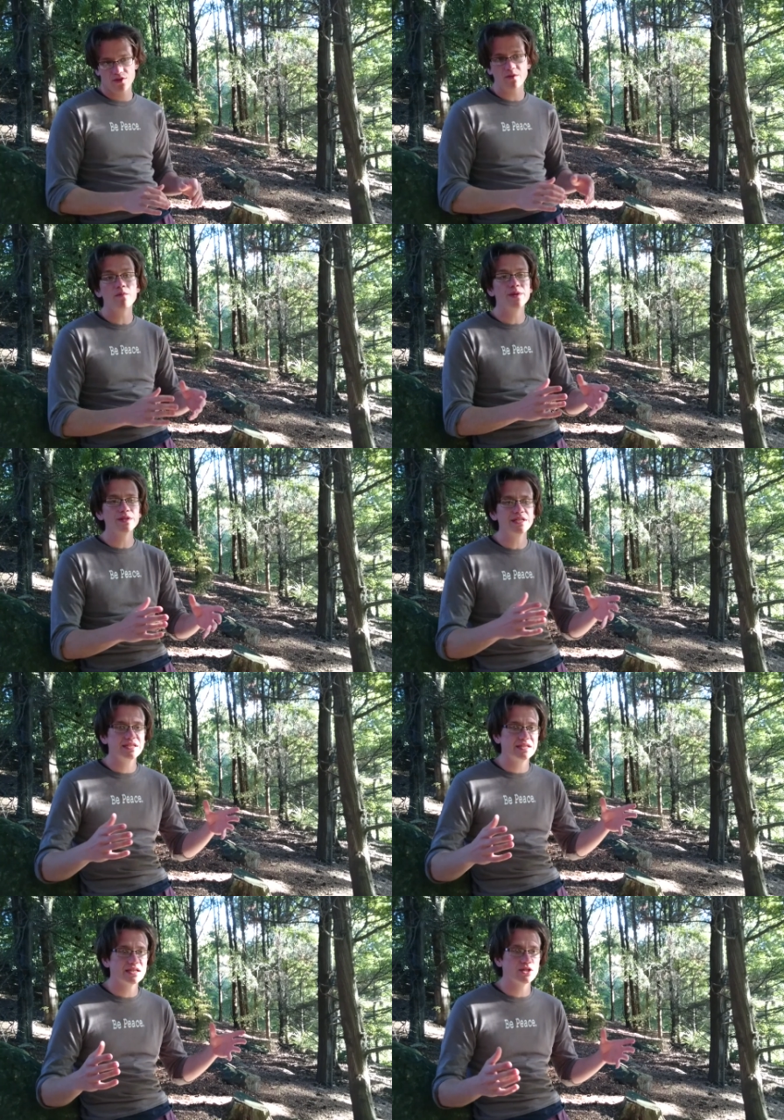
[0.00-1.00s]
The
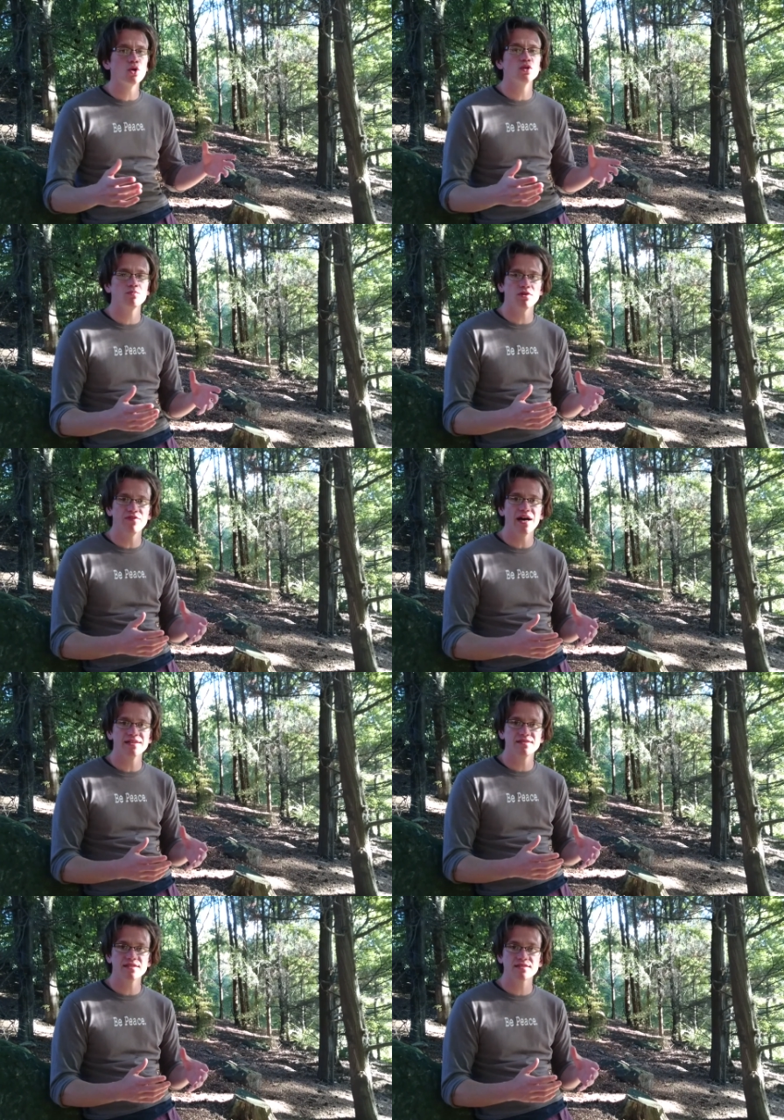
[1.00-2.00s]
mobility that Lola
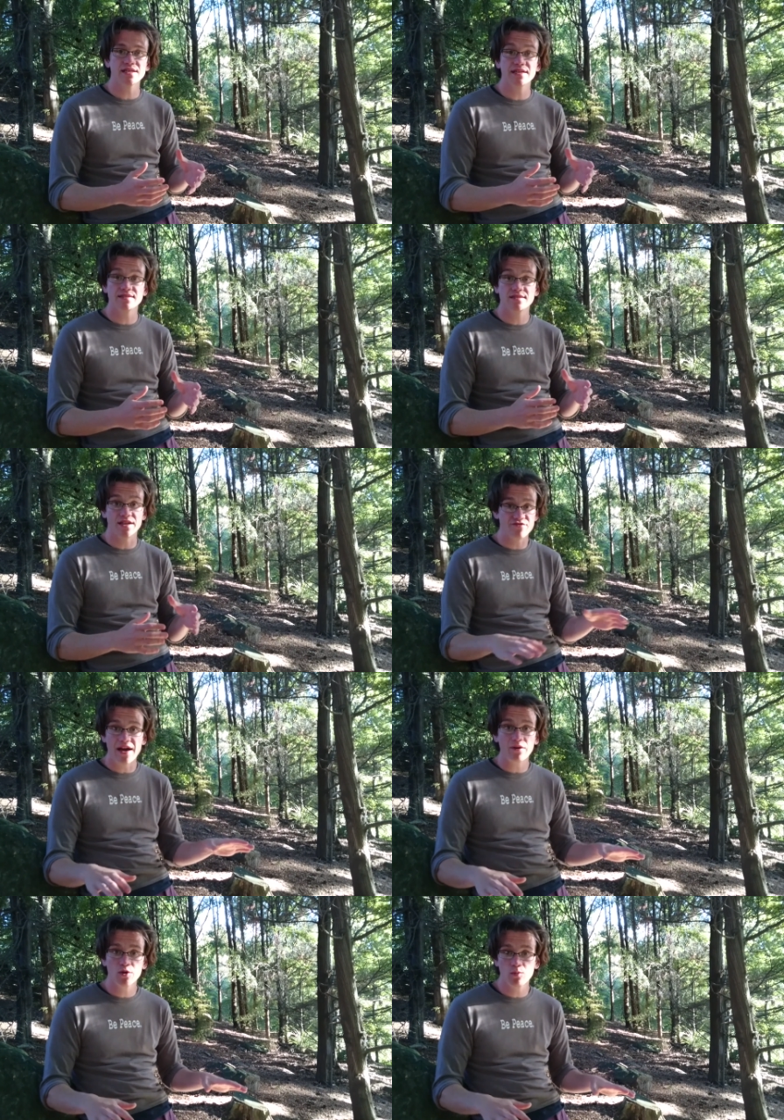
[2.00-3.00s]
provides us is
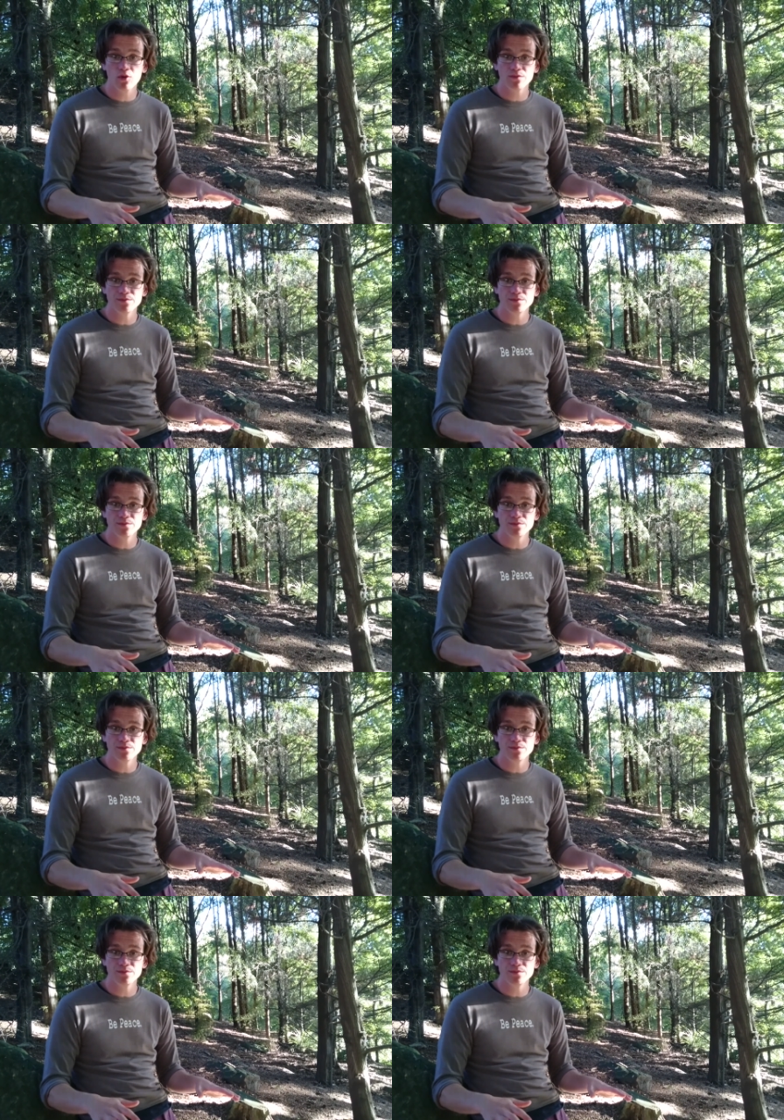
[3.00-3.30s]
invaluable.